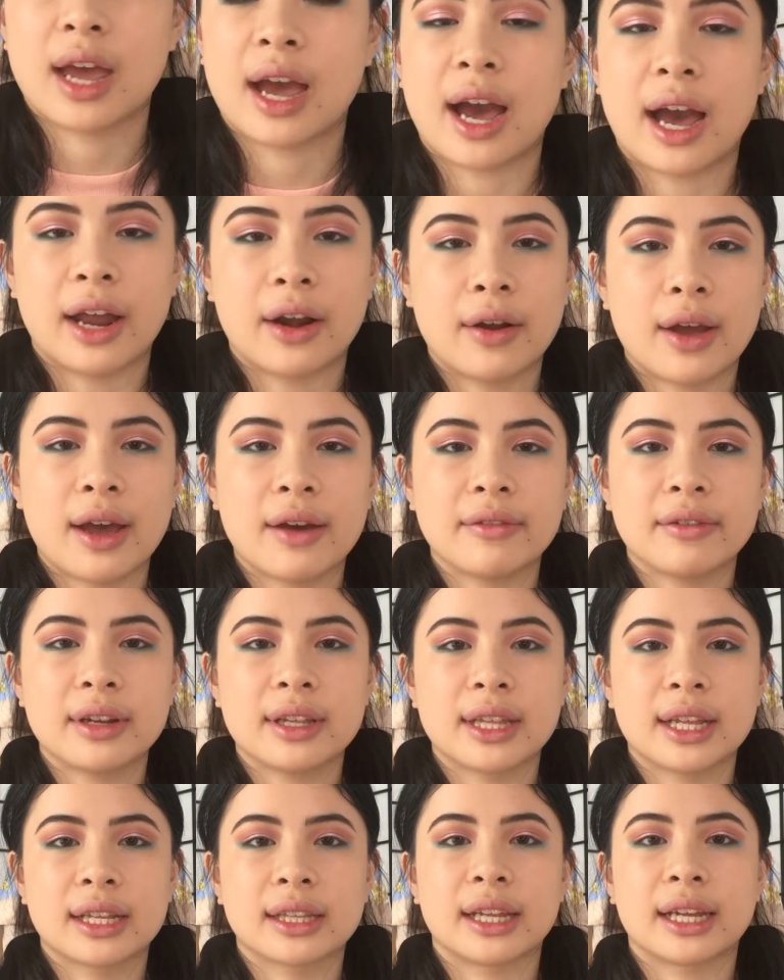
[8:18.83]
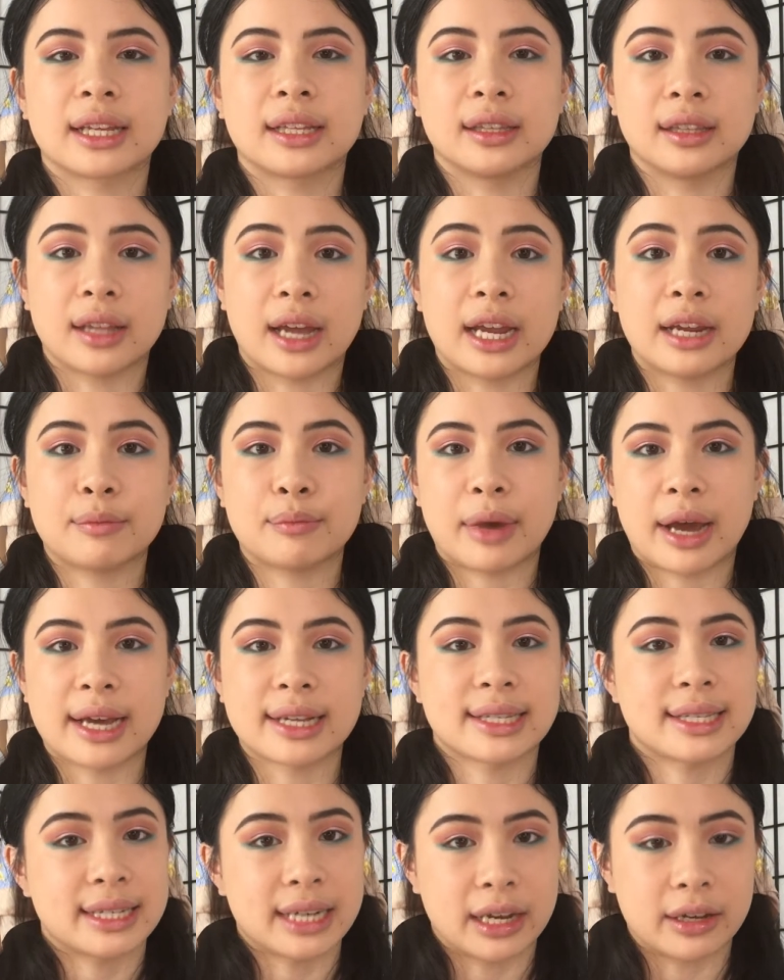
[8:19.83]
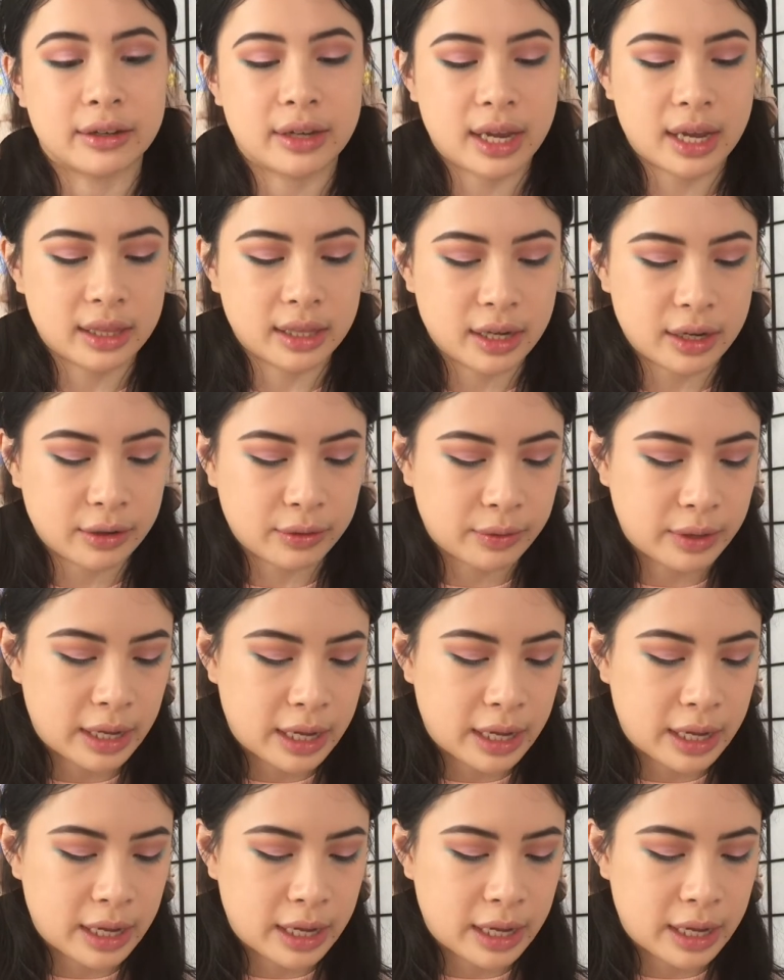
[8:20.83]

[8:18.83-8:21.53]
I don't have anything like light pastel yellow,